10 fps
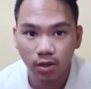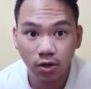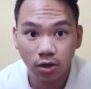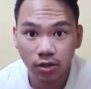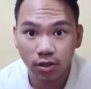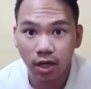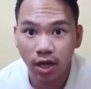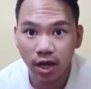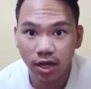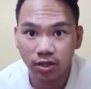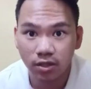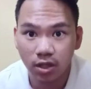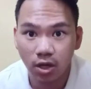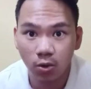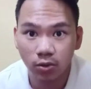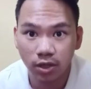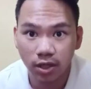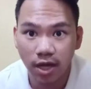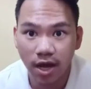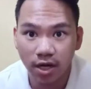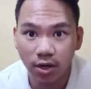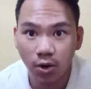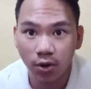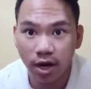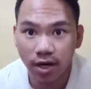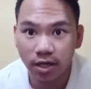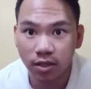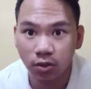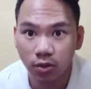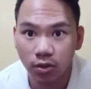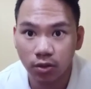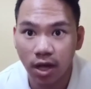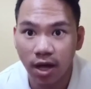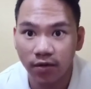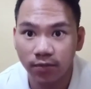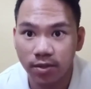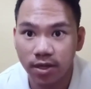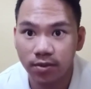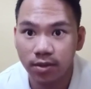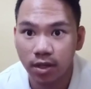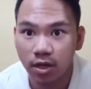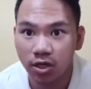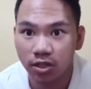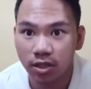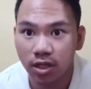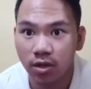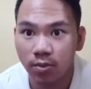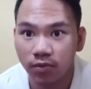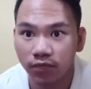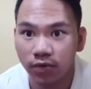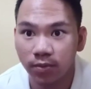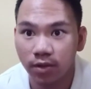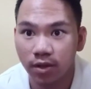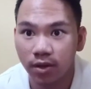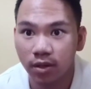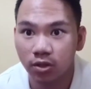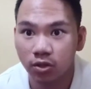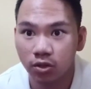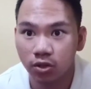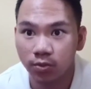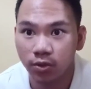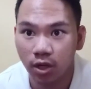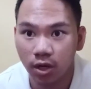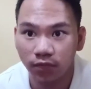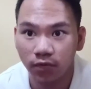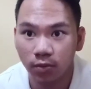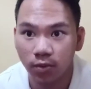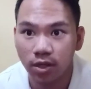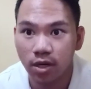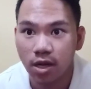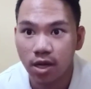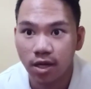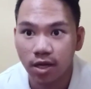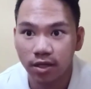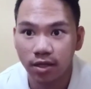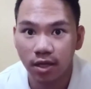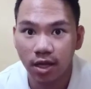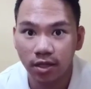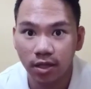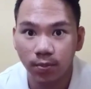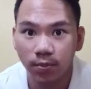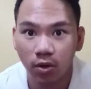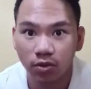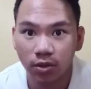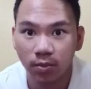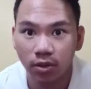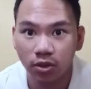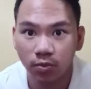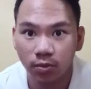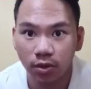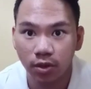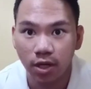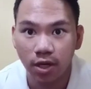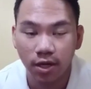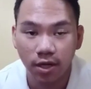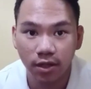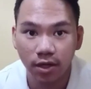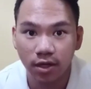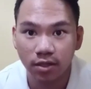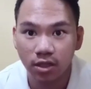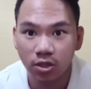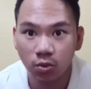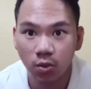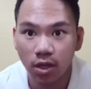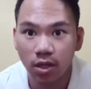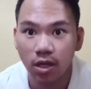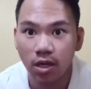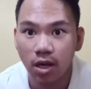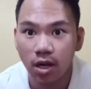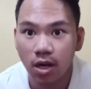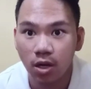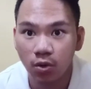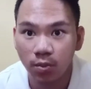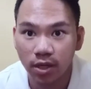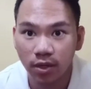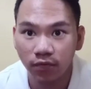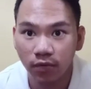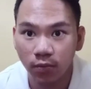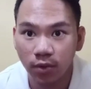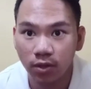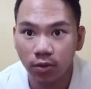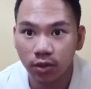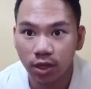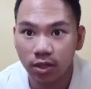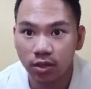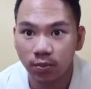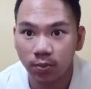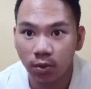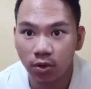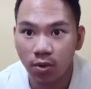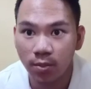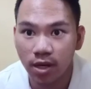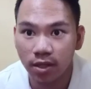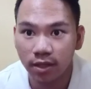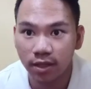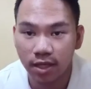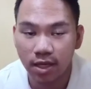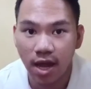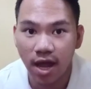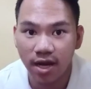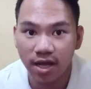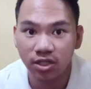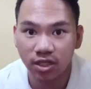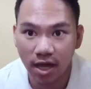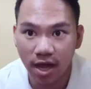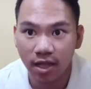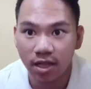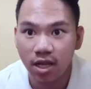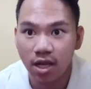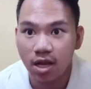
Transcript: Because HCO3 and organic solute have been largely removed from the tubular fluid in the late proximal tubule, in the residual luminal fluid contains predominantly NaCl.